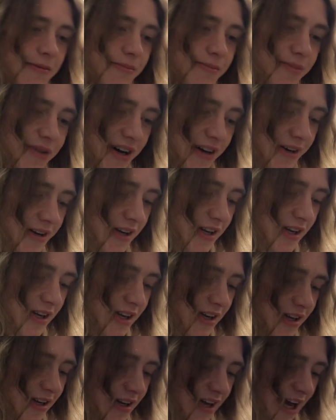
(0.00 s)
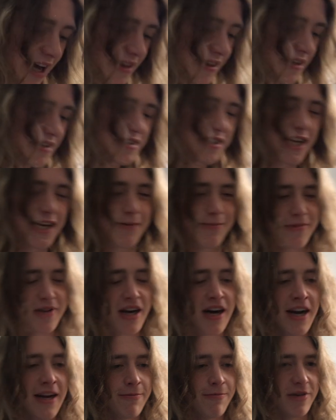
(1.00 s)
But at the same
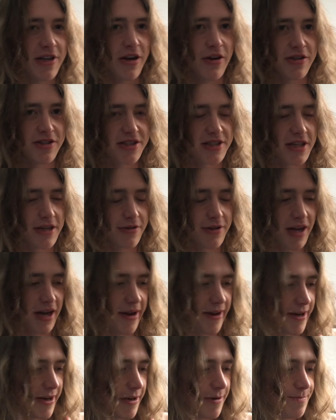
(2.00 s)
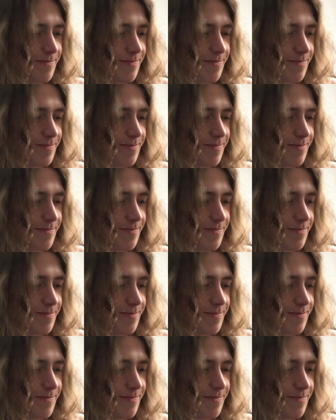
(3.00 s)
time, we also like